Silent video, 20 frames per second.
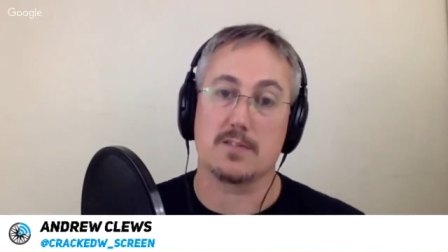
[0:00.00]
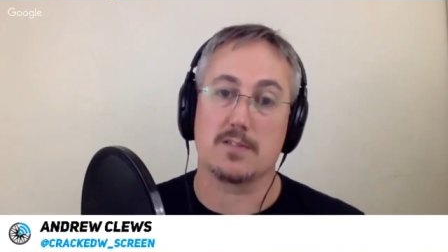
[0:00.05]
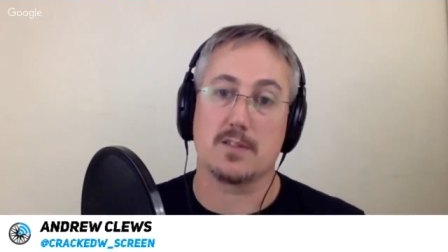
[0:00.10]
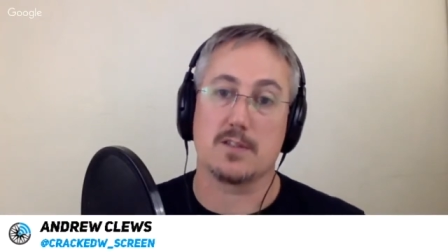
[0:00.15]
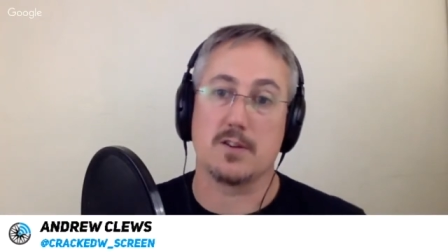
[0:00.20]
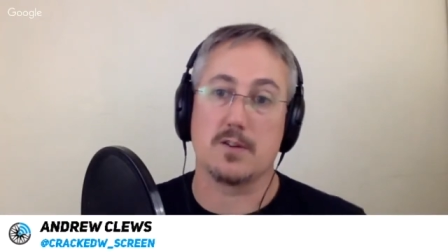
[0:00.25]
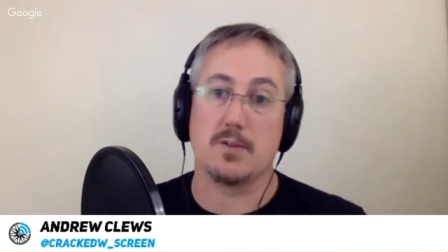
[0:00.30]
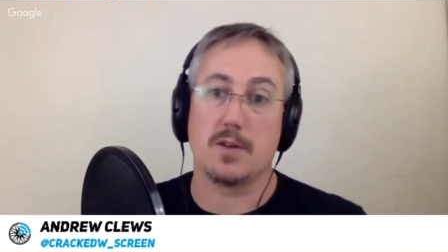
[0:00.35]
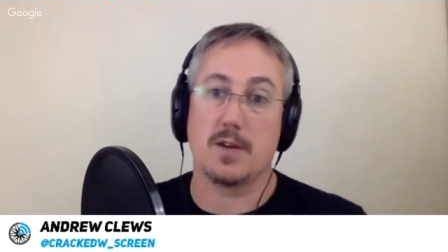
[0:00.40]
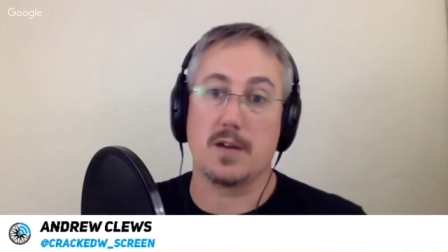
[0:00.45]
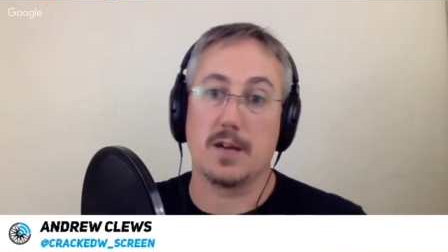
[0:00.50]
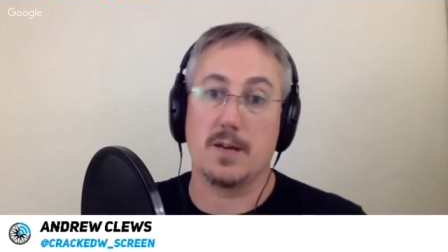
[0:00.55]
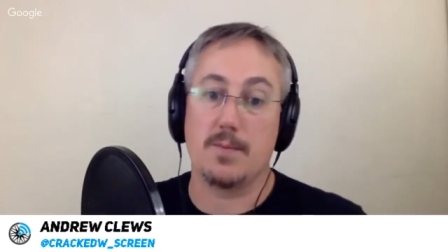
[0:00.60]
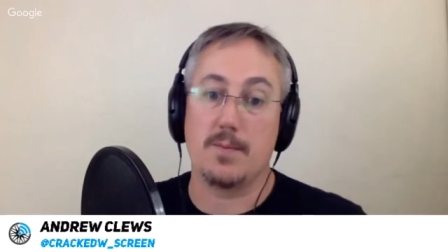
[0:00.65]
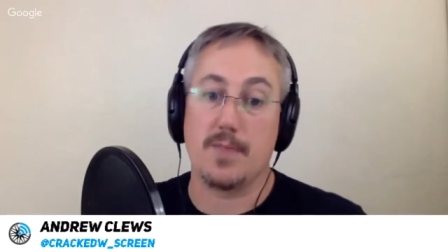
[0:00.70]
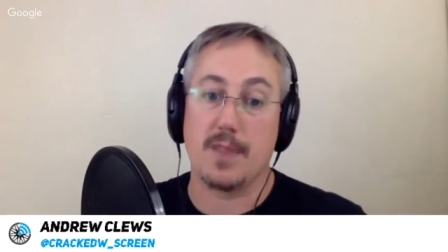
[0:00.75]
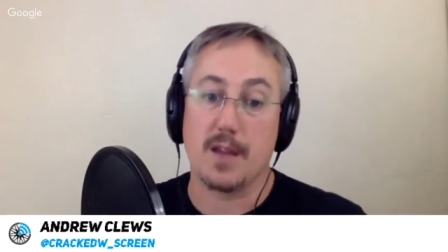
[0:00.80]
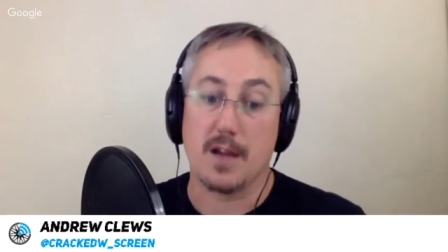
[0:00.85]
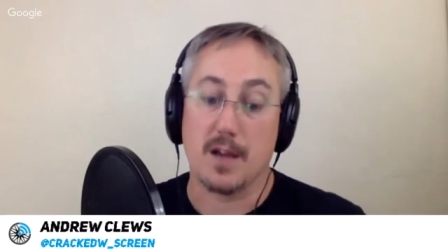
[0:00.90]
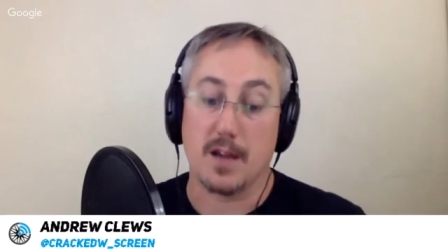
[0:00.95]
So
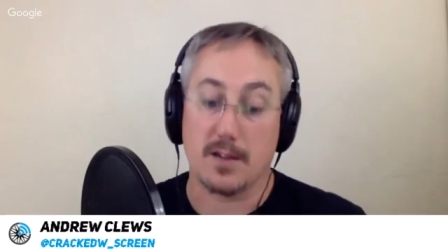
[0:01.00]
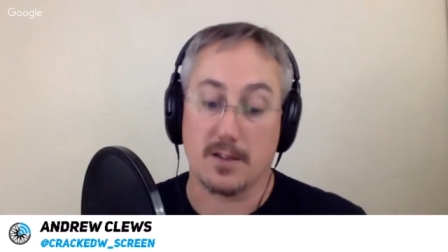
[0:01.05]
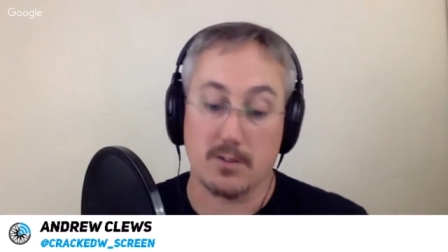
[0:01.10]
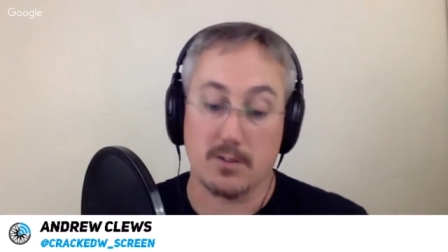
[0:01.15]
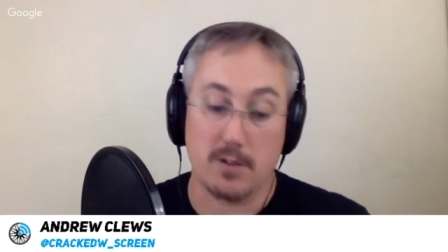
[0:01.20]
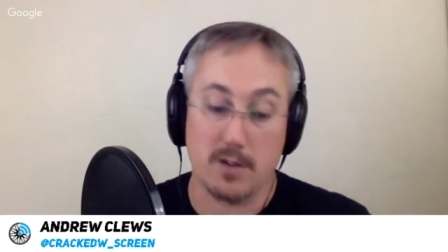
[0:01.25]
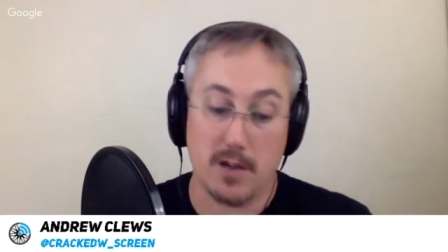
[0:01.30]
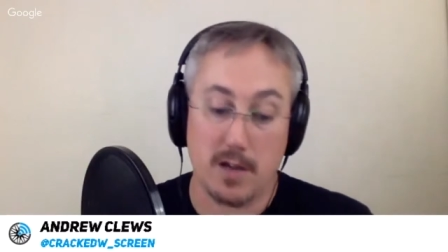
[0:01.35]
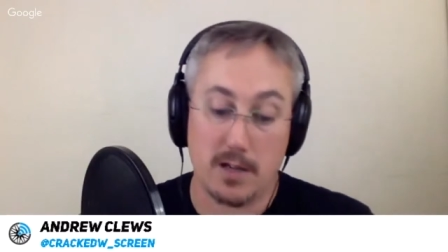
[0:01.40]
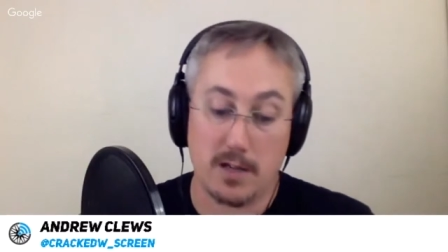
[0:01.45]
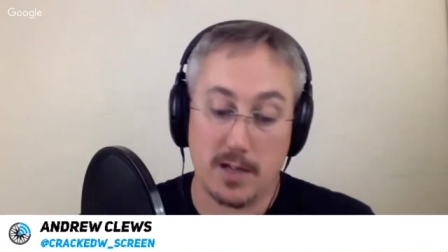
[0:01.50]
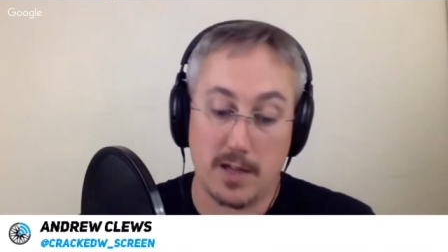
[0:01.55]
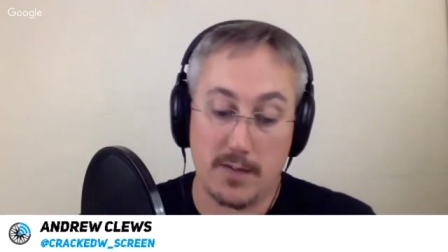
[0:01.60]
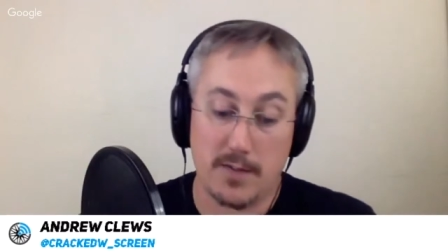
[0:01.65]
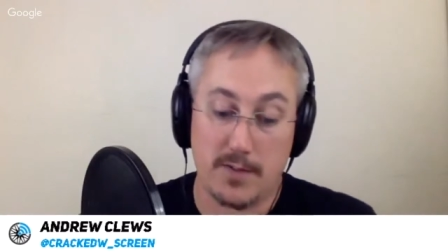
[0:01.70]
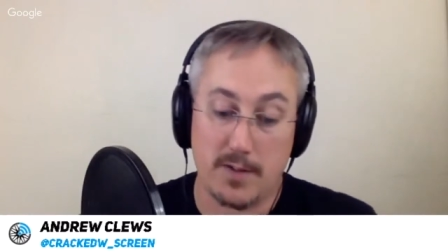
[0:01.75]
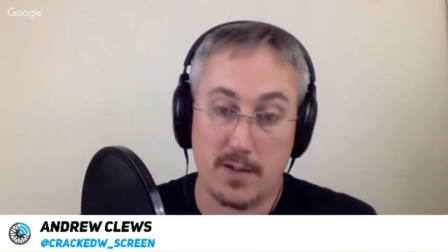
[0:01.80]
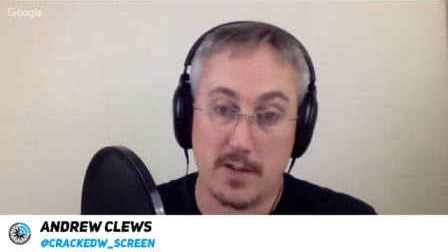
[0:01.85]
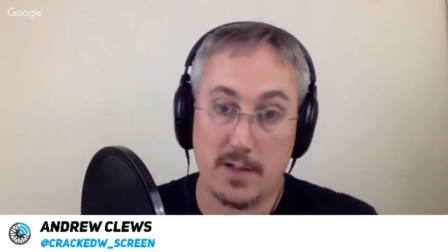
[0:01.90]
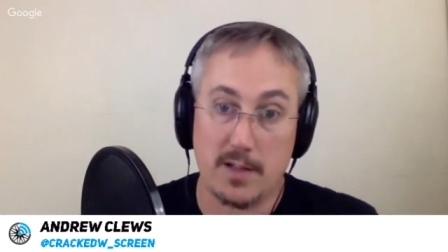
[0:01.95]
I'll
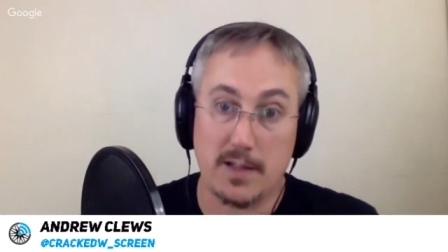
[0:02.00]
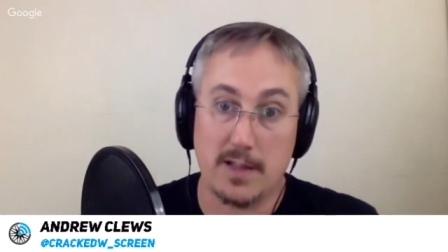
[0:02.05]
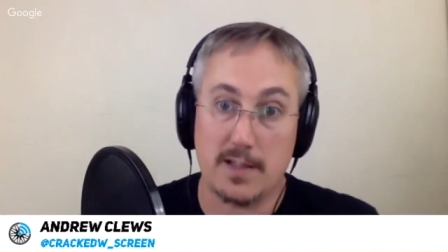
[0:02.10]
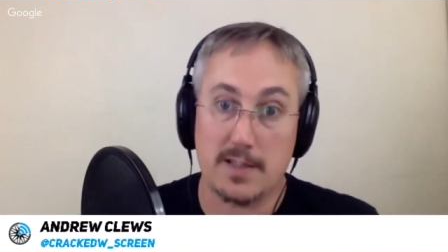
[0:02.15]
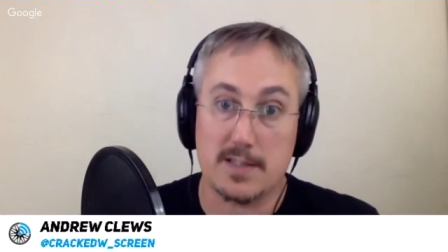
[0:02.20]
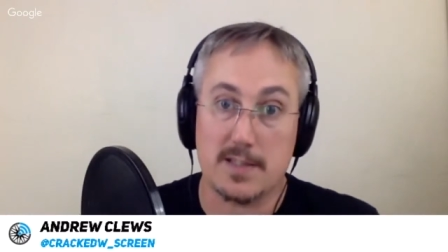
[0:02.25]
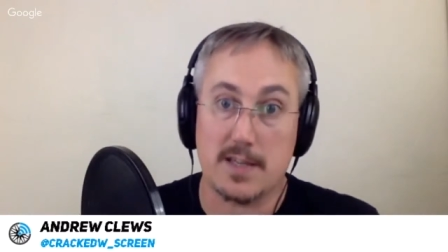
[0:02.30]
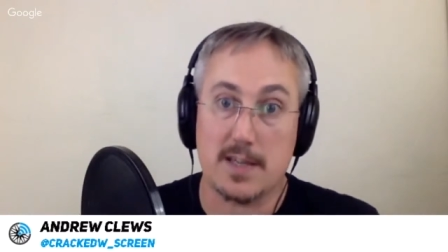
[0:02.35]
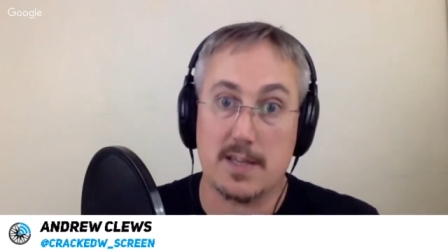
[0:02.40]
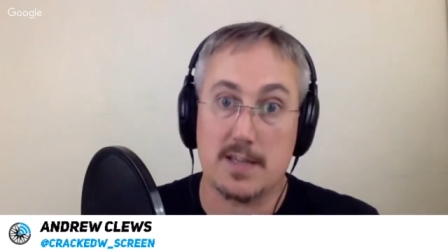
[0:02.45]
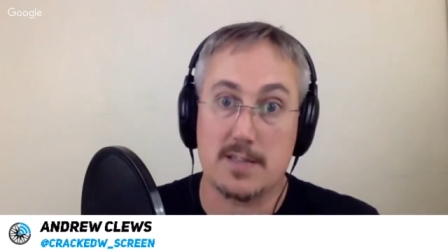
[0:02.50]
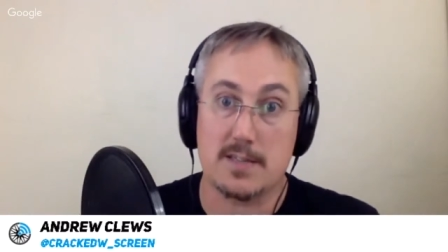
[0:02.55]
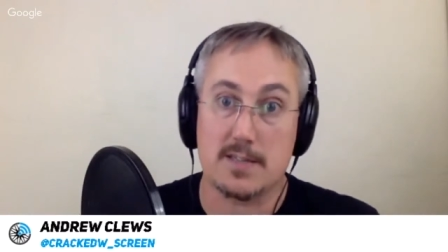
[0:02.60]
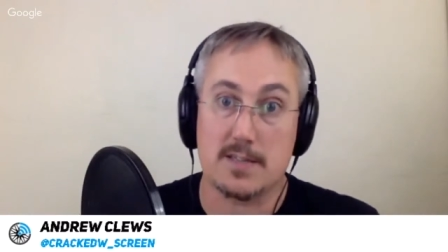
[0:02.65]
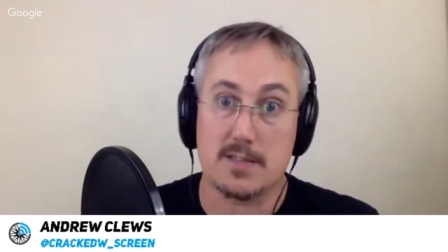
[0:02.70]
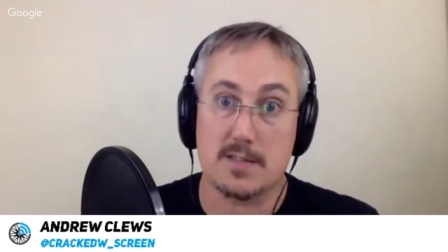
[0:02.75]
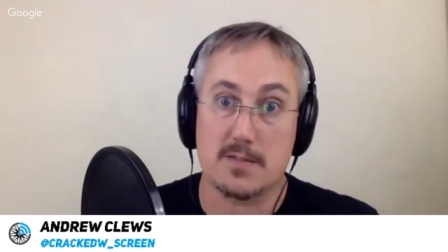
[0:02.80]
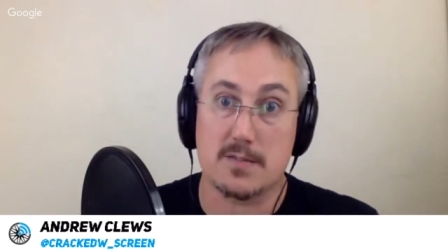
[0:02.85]
have a link to his